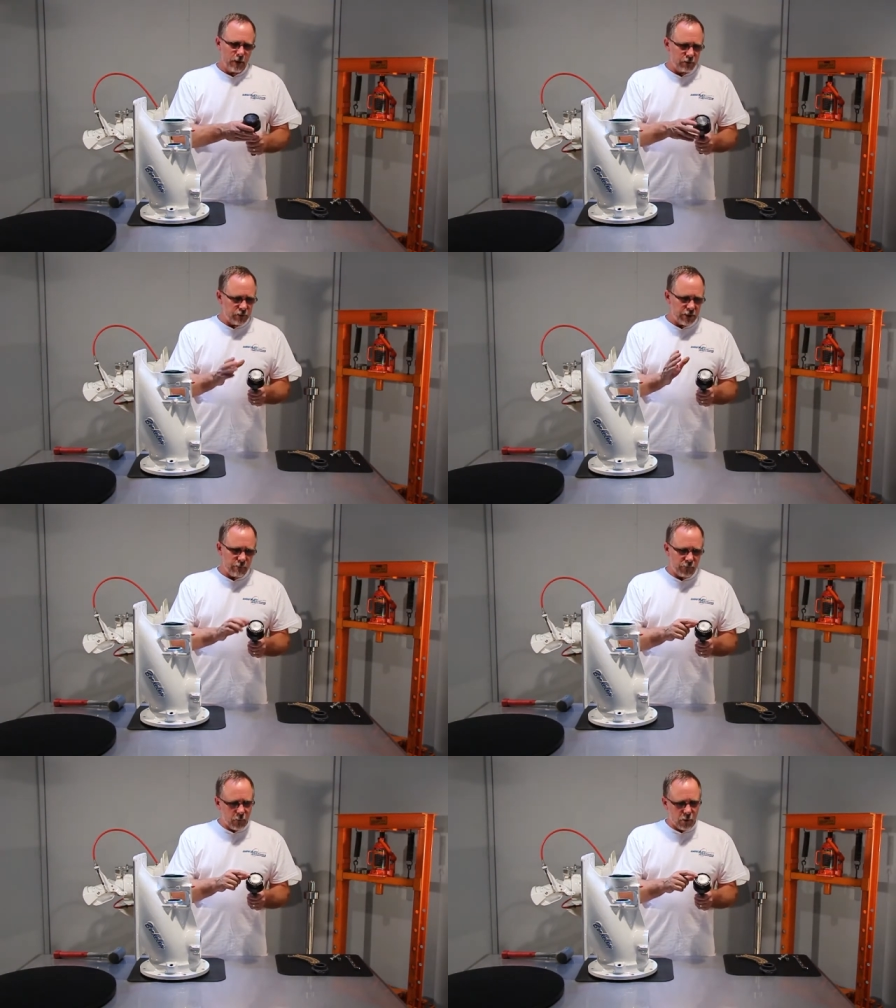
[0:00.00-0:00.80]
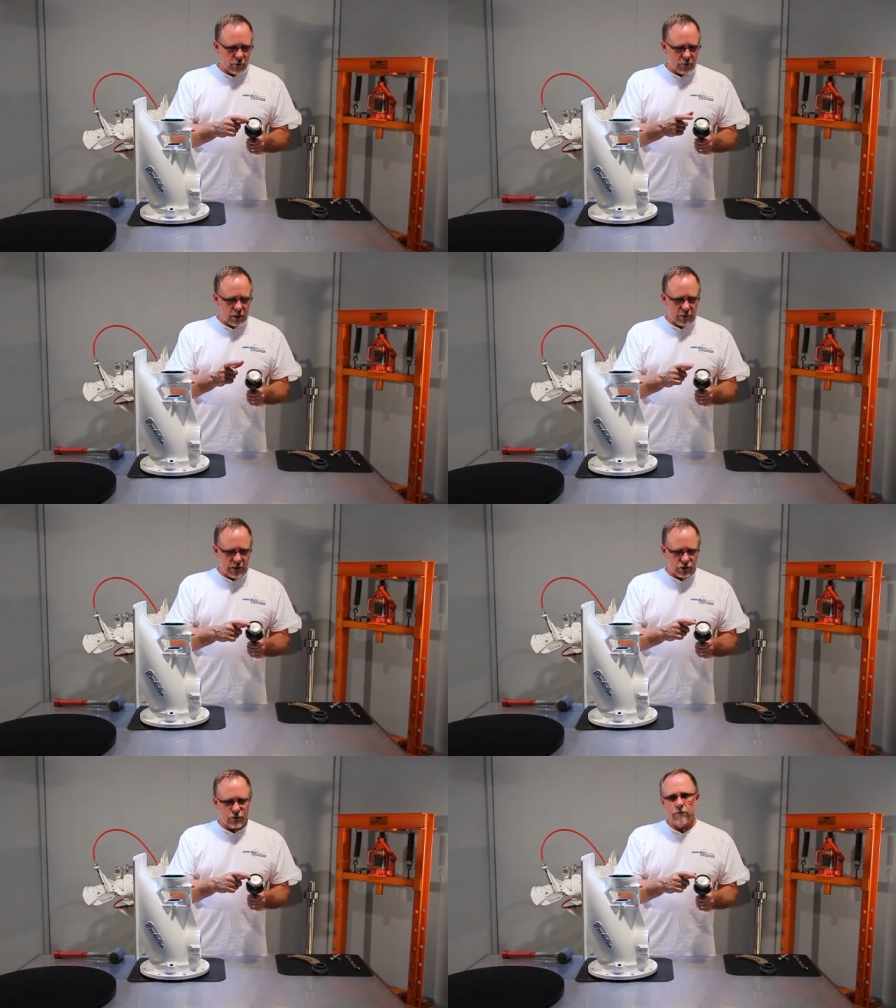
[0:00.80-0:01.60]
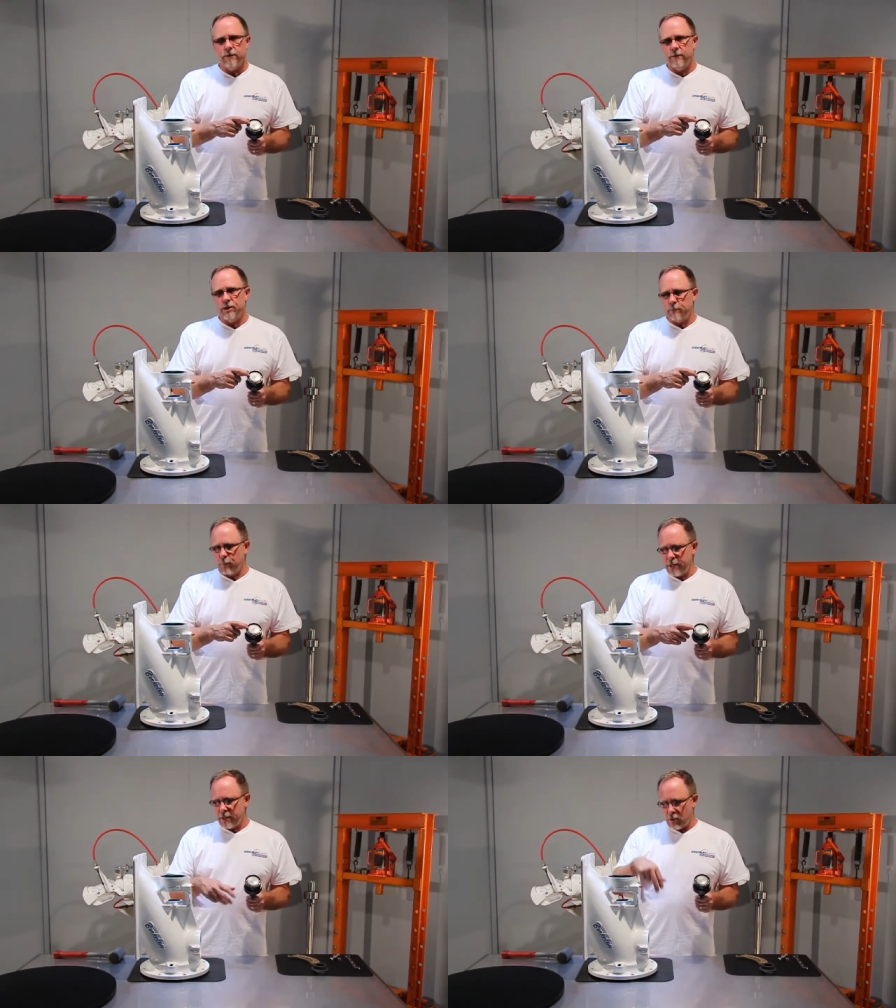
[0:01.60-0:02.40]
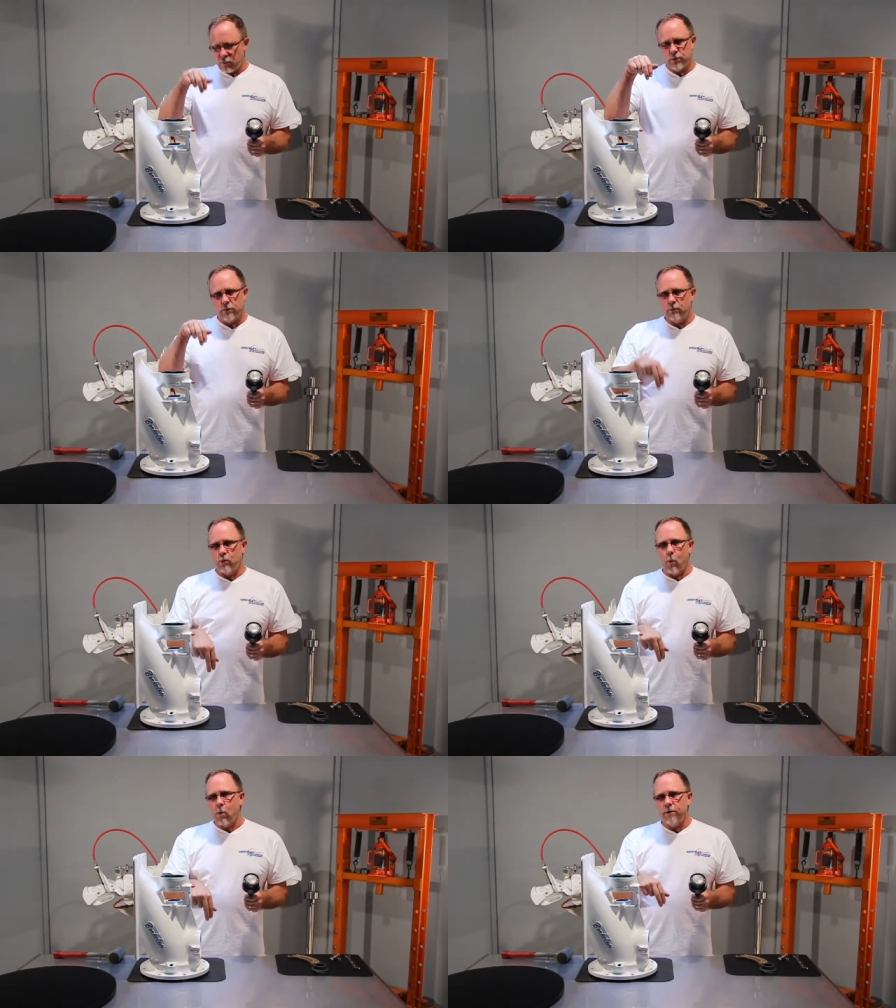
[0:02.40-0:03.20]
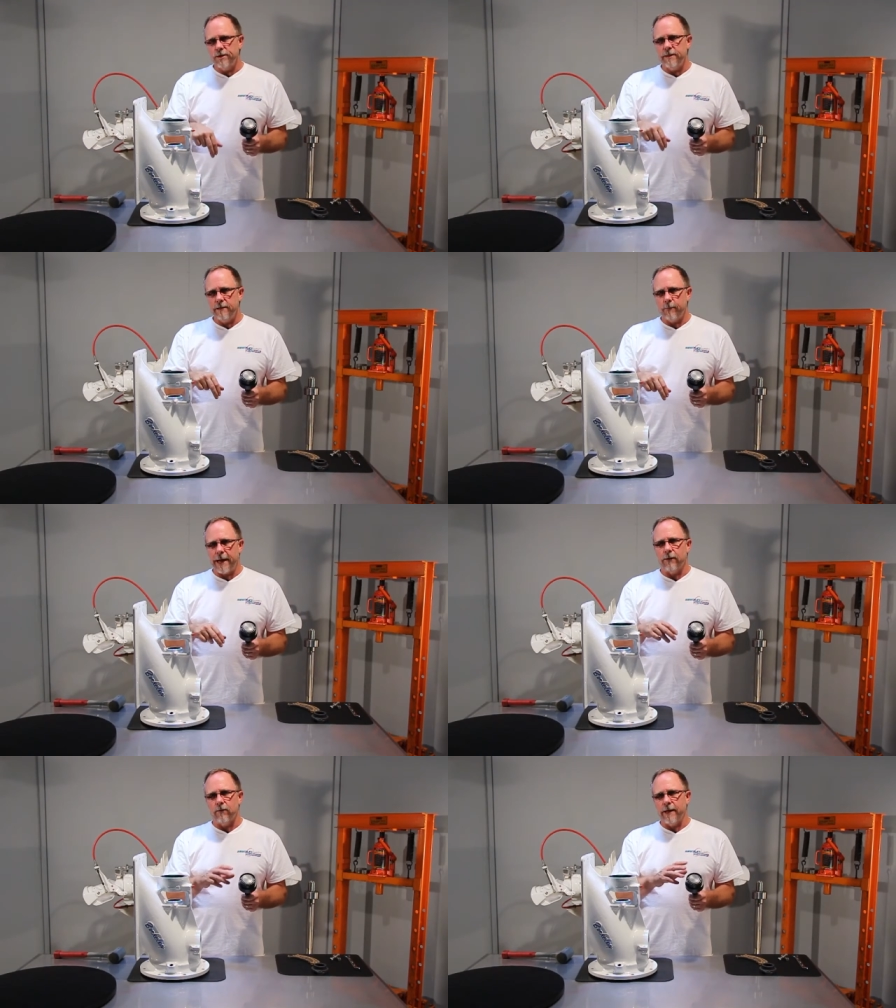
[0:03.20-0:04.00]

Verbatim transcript: So we said before, you got to make sure that the spring goes towards the impeller.